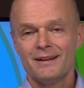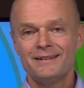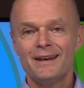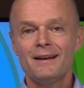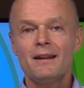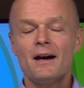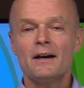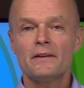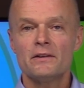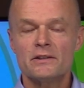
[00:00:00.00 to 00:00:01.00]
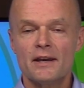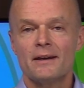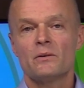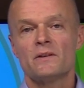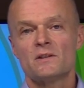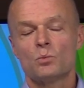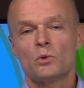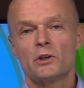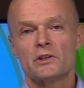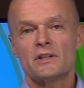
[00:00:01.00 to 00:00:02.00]
Tell others how this
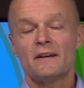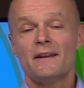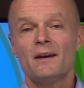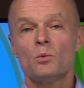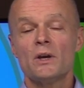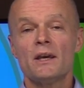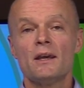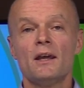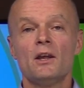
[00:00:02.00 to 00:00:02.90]
works, and that way